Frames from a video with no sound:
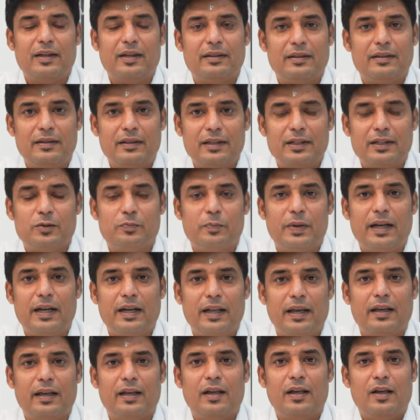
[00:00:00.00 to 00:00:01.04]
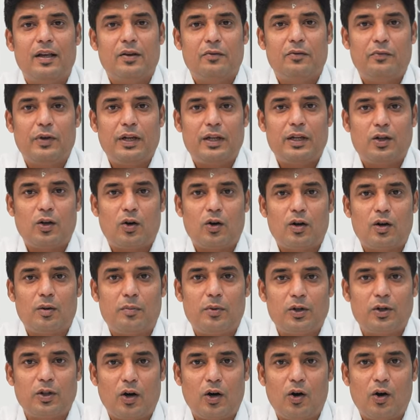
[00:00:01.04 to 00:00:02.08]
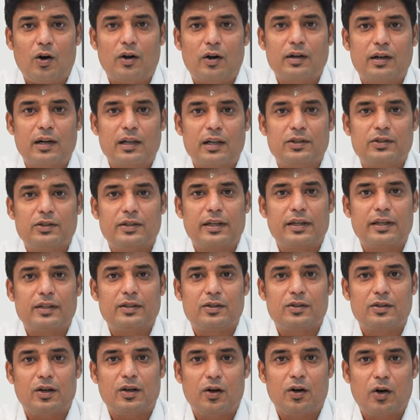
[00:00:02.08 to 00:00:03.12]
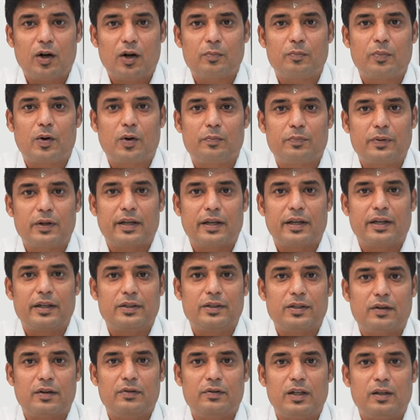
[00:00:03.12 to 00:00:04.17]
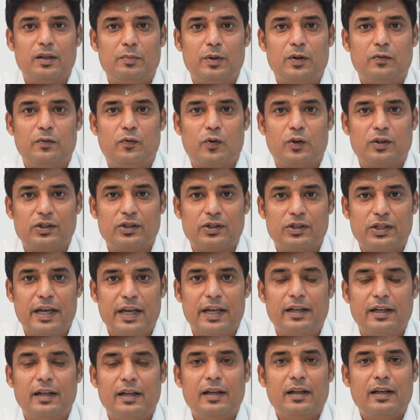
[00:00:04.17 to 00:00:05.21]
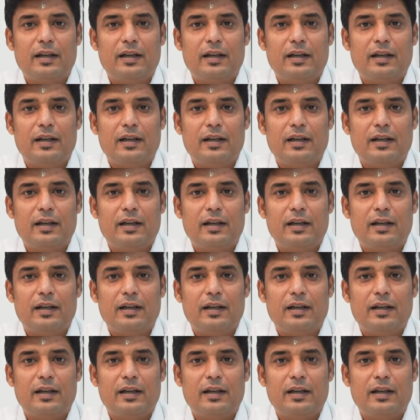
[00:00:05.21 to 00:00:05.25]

and in this meeting we talk about the hot listings, the hot properties available for the sale,